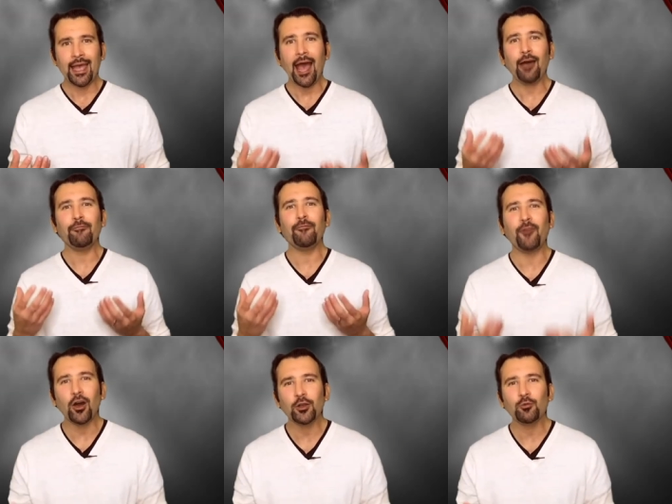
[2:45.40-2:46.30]
Have
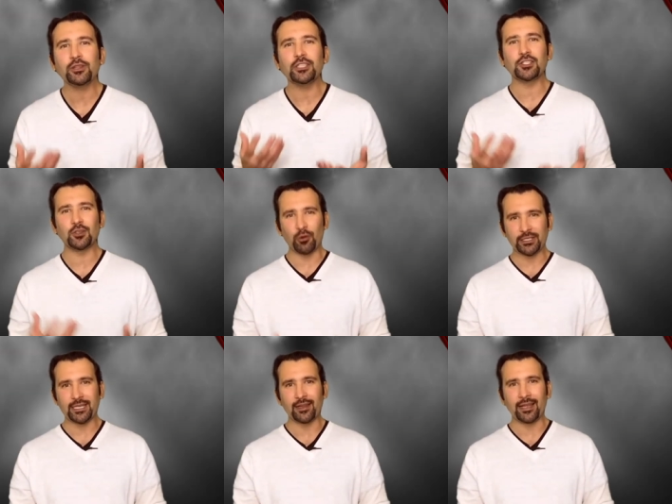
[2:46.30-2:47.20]
fun with the
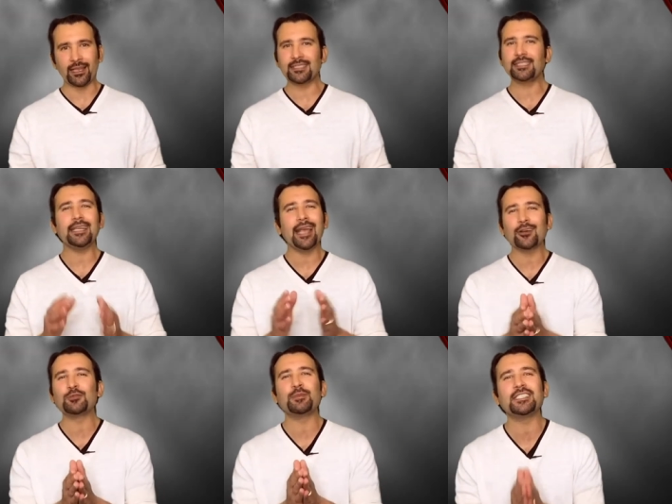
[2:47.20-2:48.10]
storytelling. See how
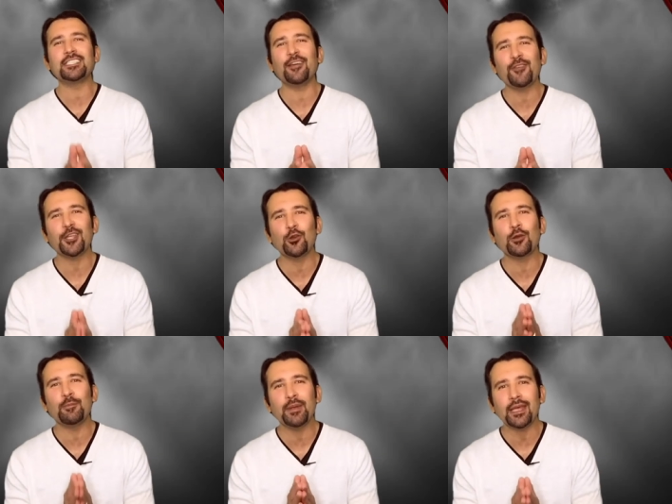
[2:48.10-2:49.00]
specific you
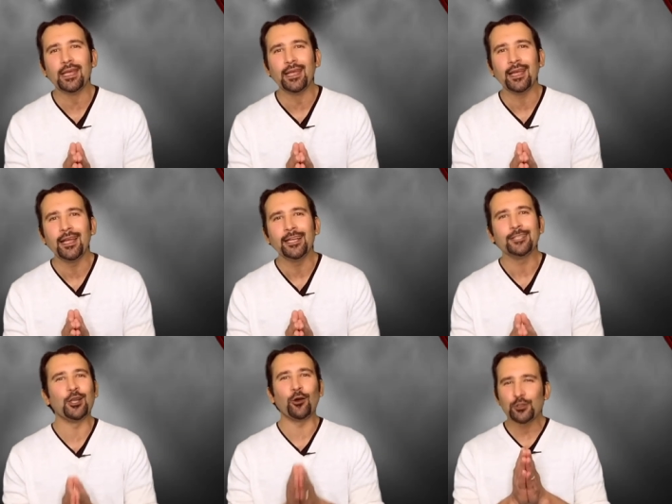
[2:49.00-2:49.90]
can be.
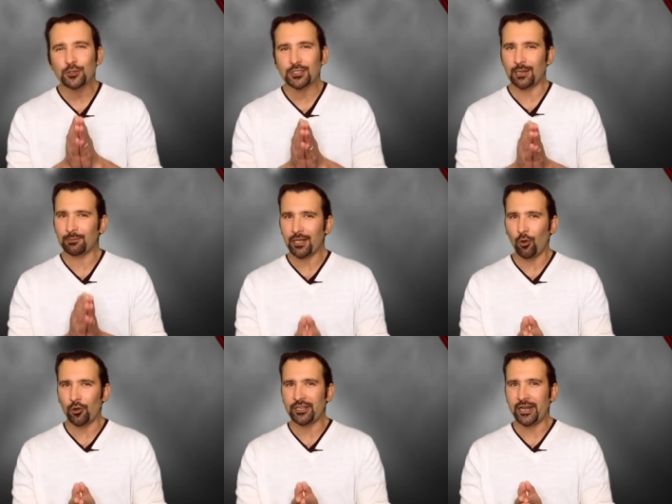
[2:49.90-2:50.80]
Don't do something
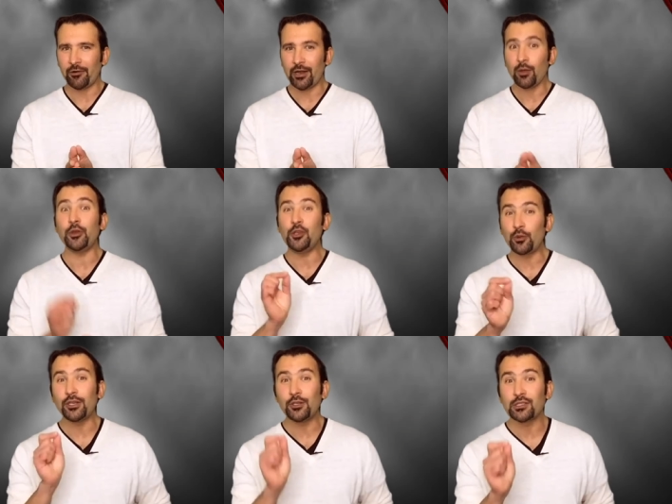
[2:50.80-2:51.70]
ordinary when you
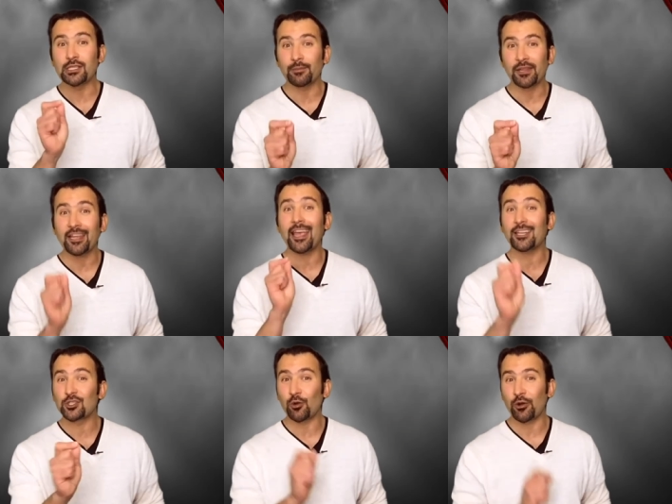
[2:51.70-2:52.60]
can do something
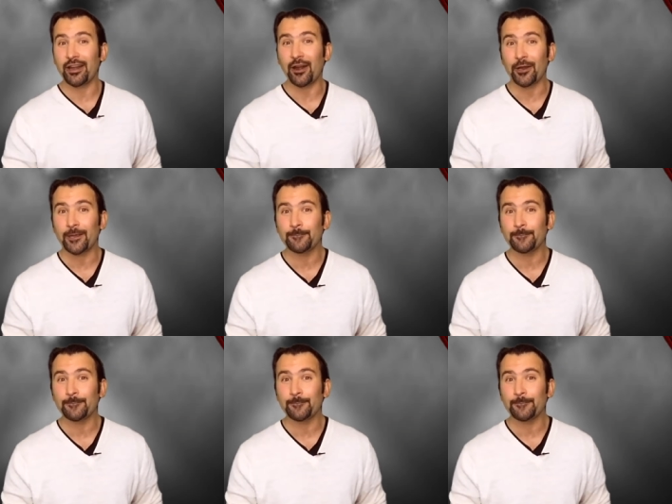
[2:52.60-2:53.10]
extraordinary.